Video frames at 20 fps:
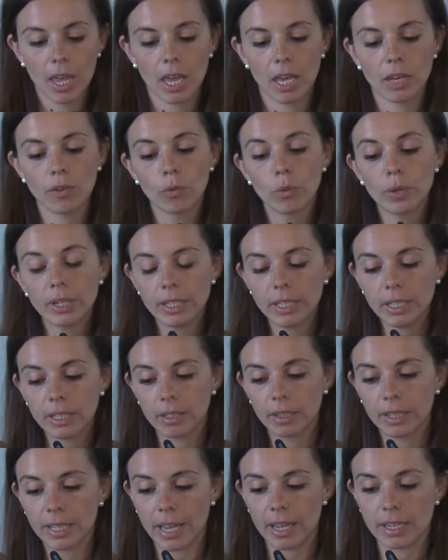If we
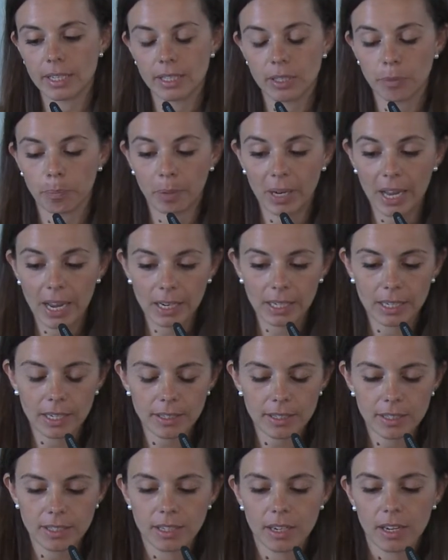test
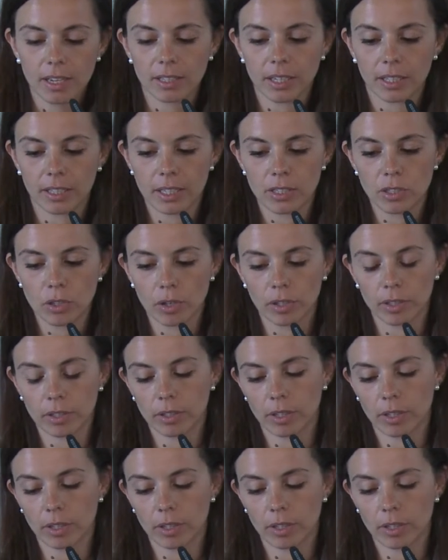platelets, that is,